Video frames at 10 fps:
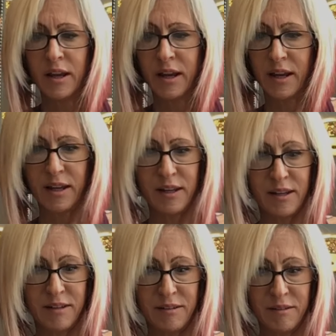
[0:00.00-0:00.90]

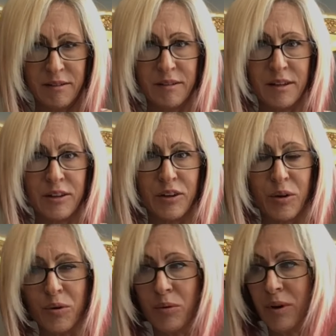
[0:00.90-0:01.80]
And, you
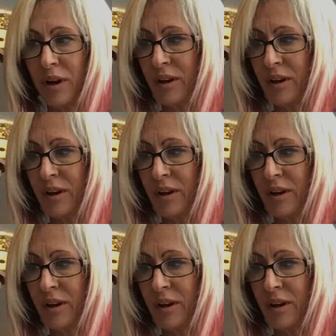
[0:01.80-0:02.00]
know,